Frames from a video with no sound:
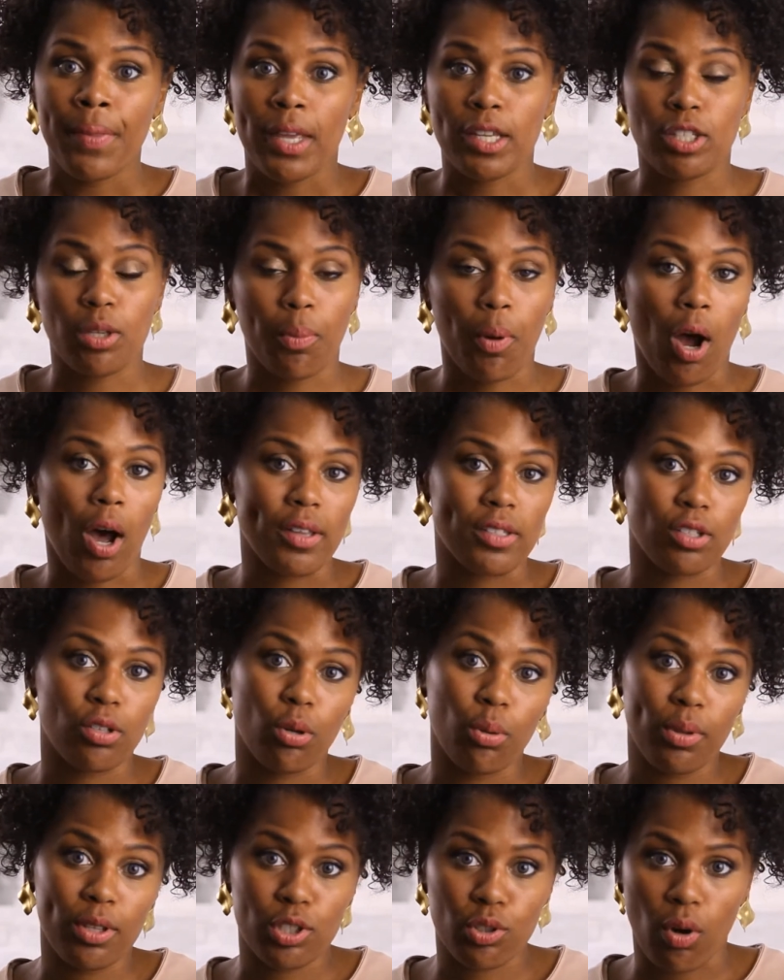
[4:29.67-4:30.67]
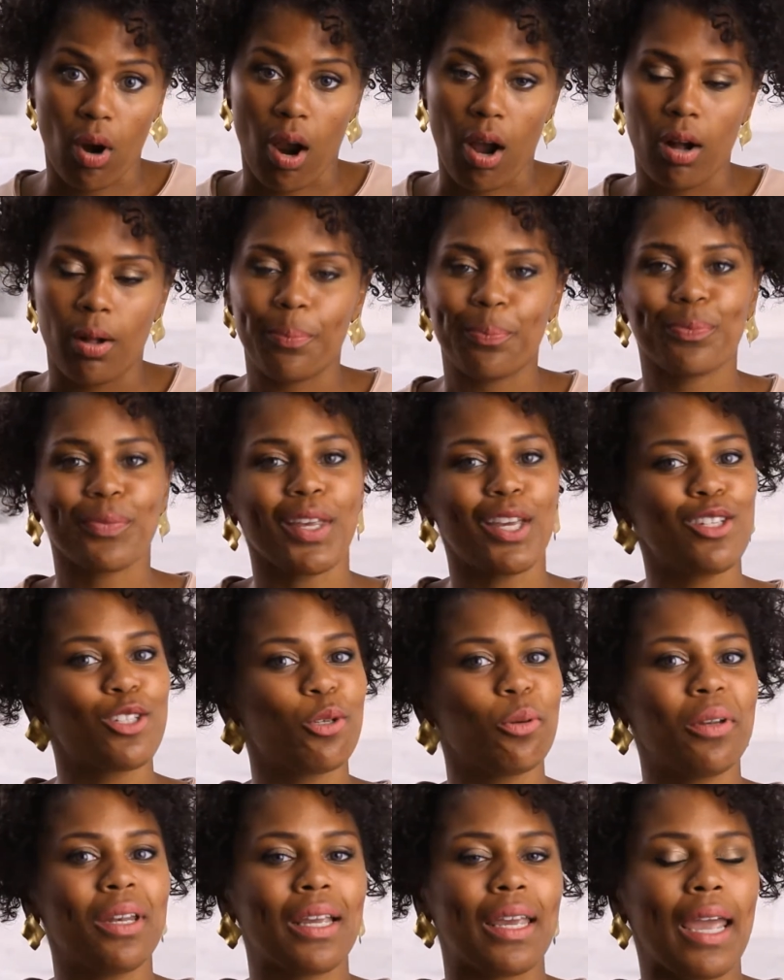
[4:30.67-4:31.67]
deposit or withdrawal
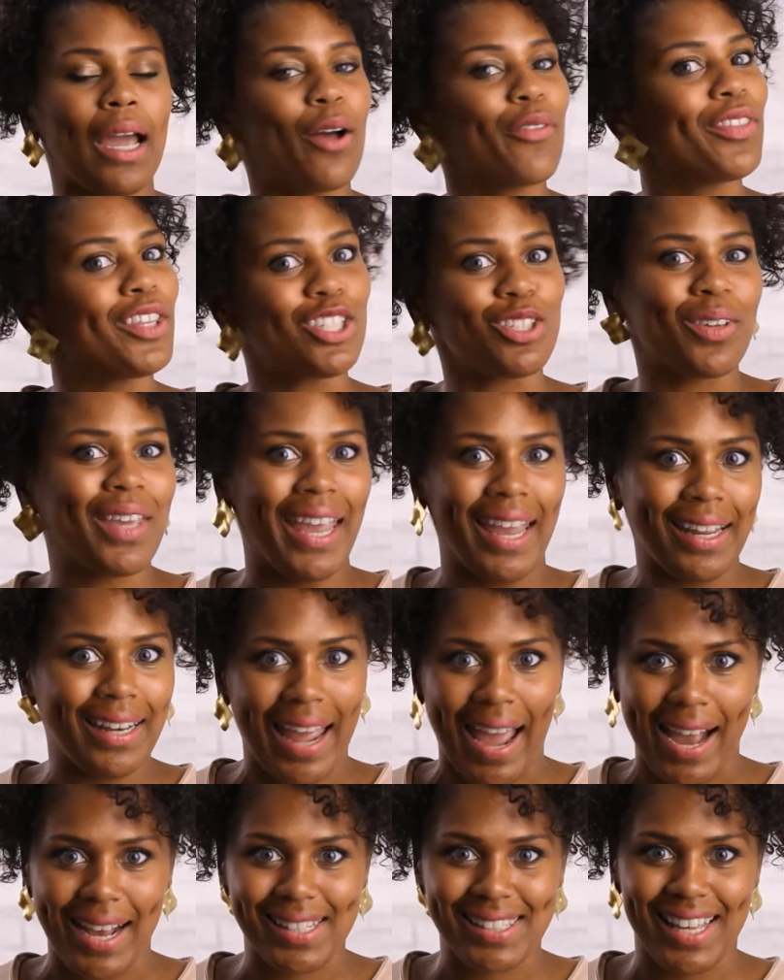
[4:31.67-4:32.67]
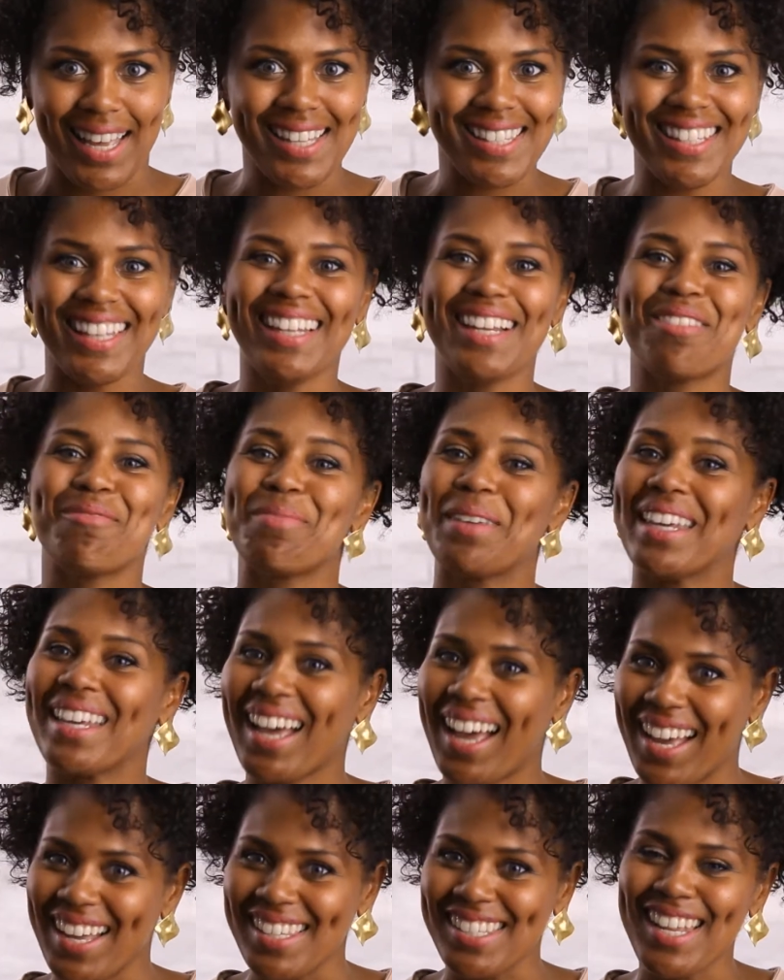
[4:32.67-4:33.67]
into an account that you can't access
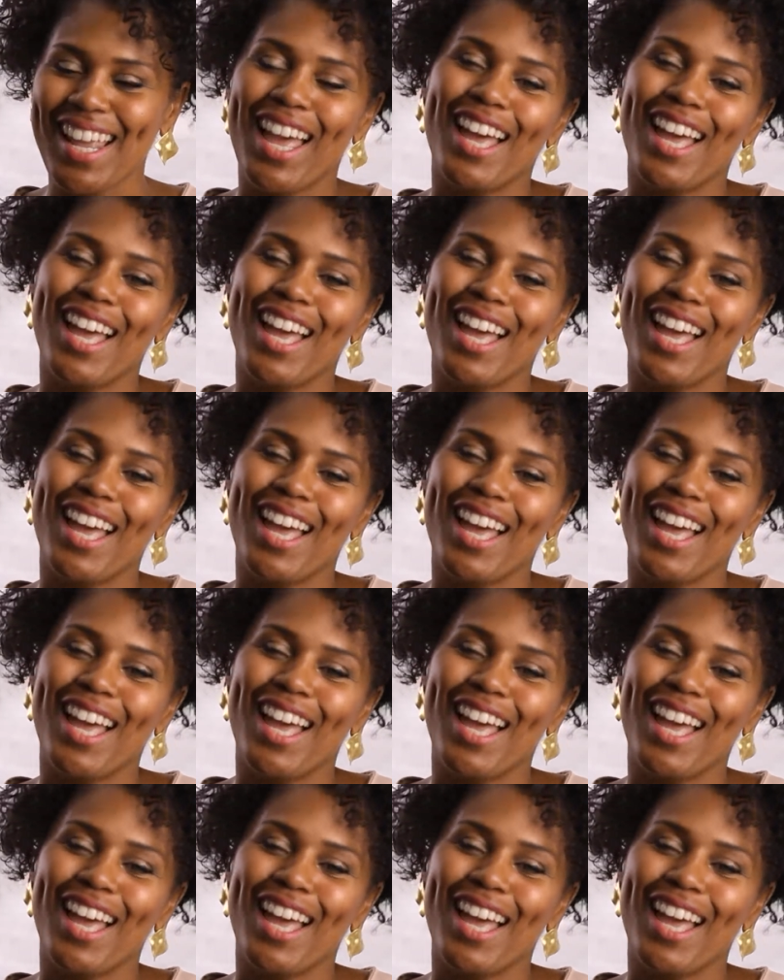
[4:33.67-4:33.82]
because